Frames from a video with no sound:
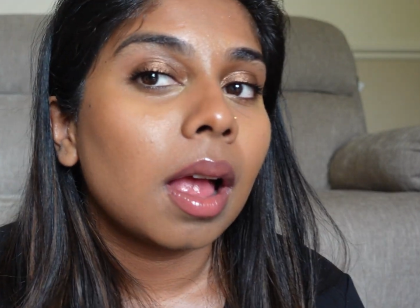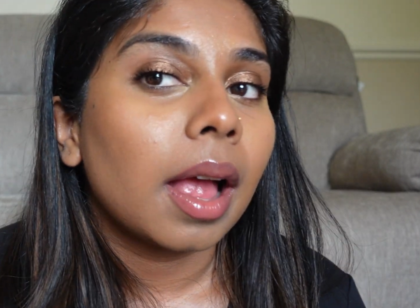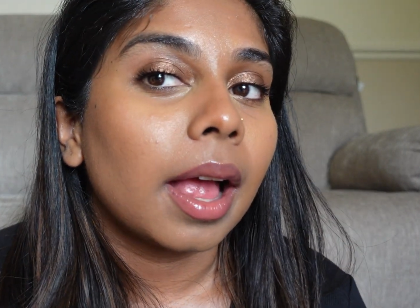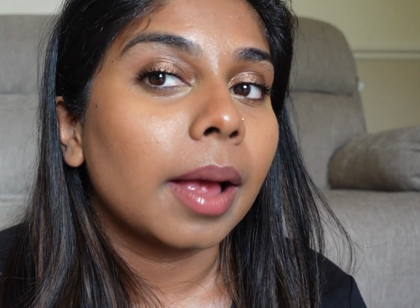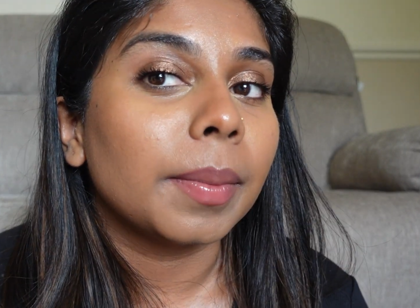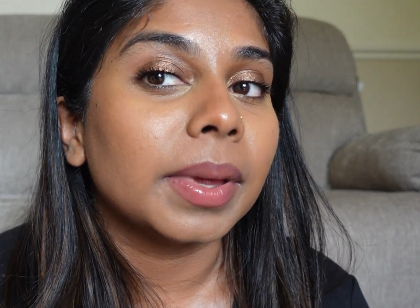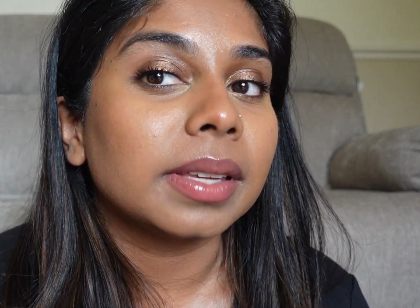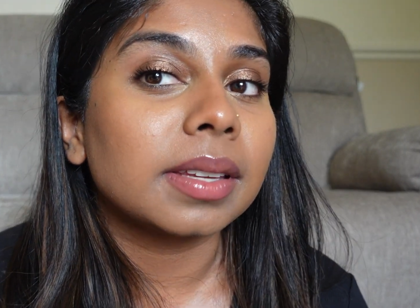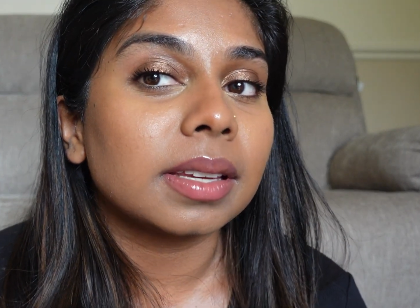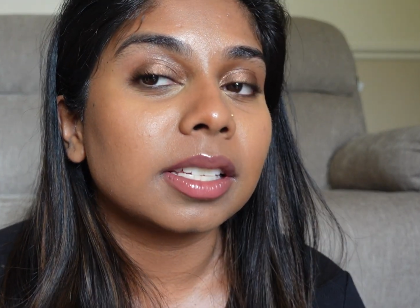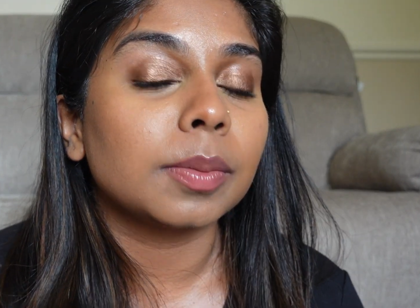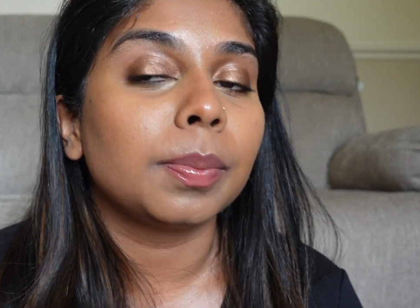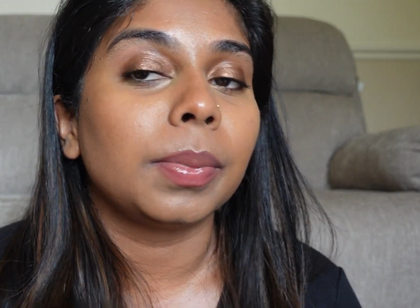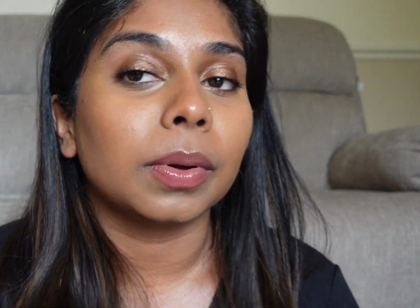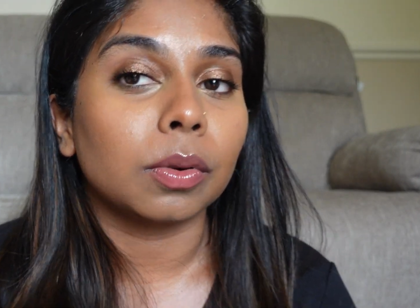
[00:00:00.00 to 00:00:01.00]
It says
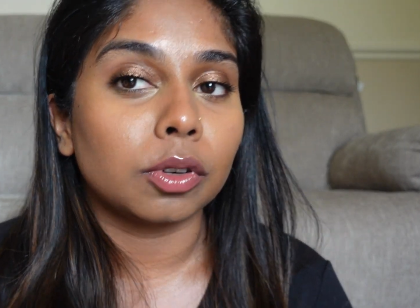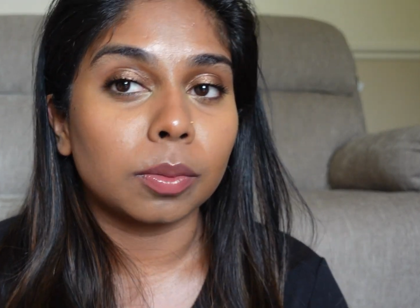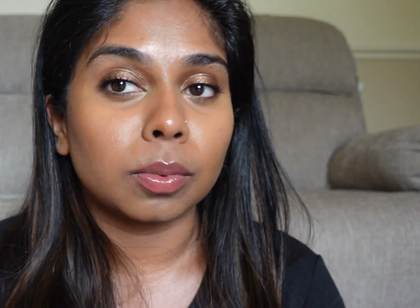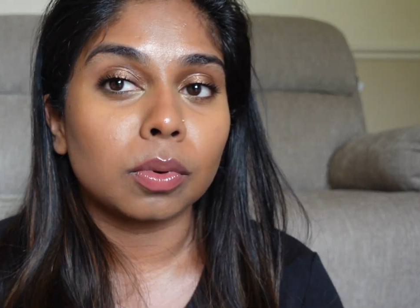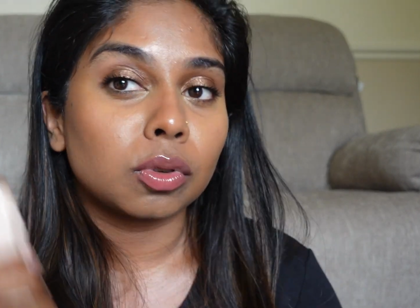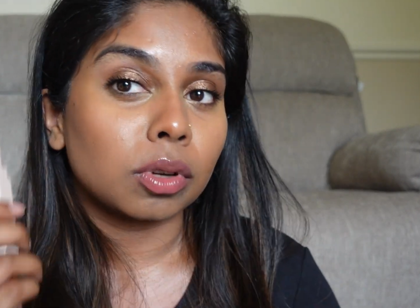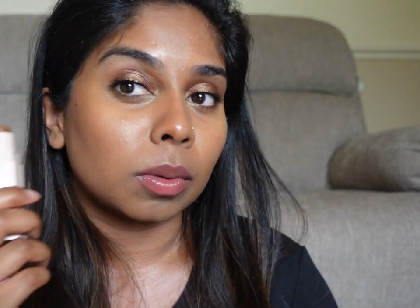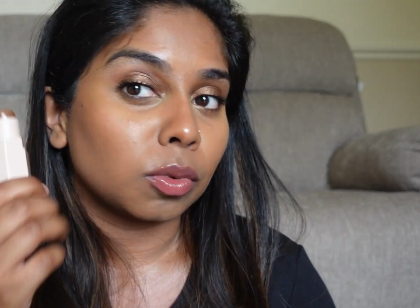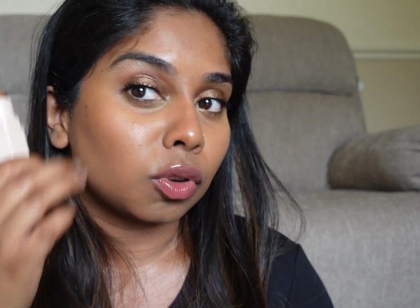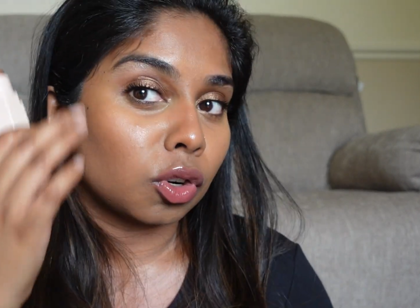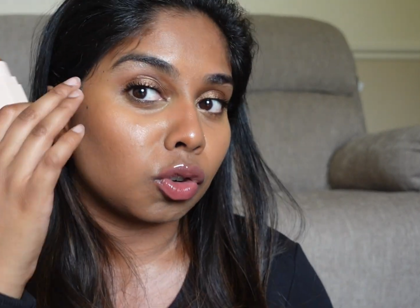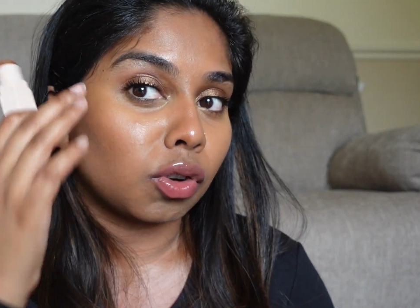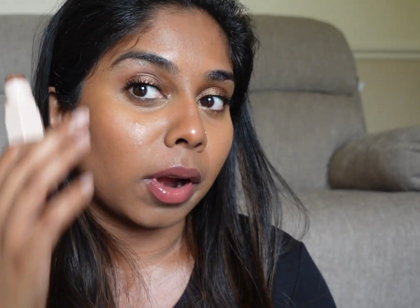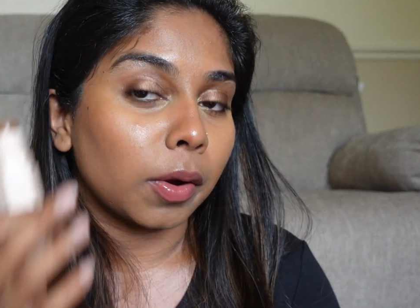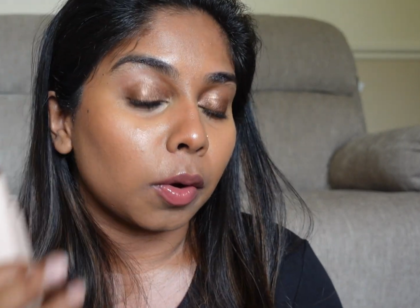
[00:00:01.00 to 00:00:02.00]
it's buildable, so I'm just going to
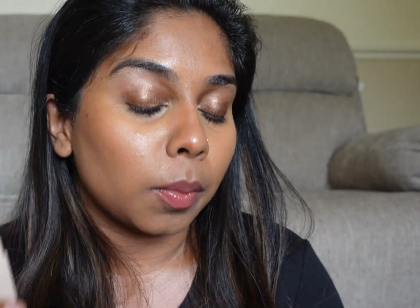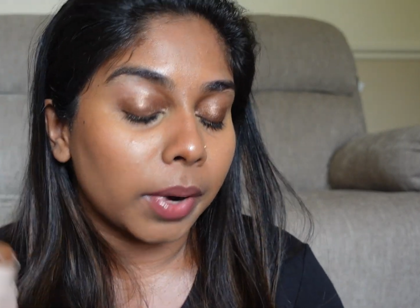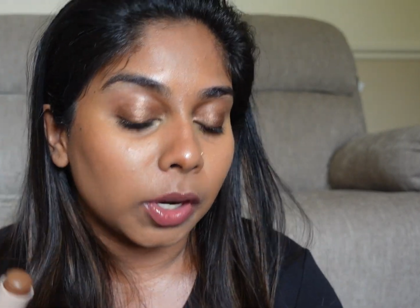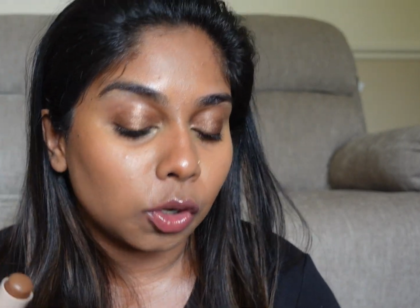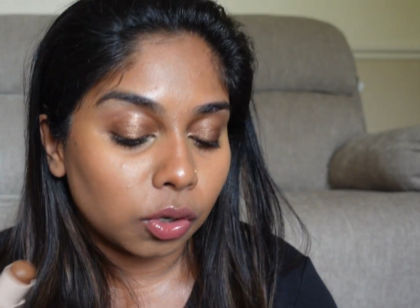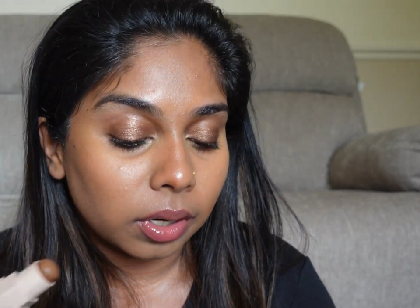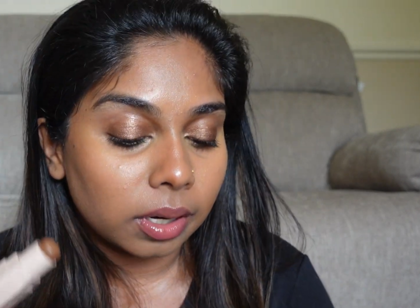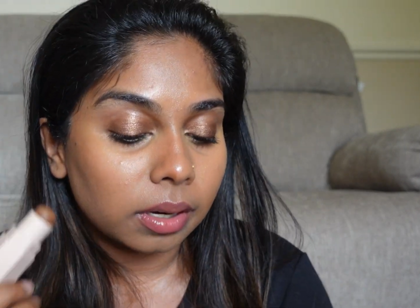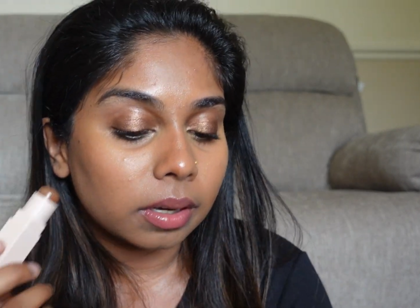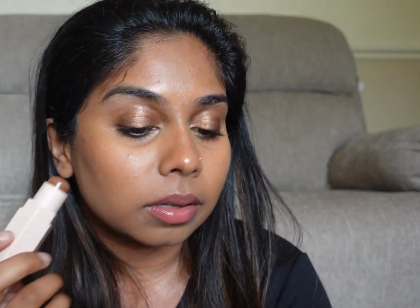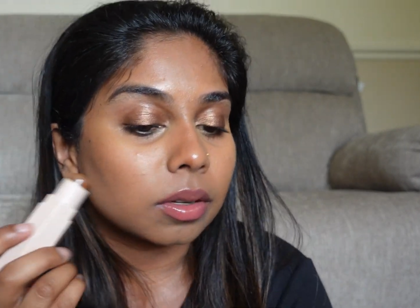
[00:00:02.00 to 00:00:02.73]
try it on my cheeks.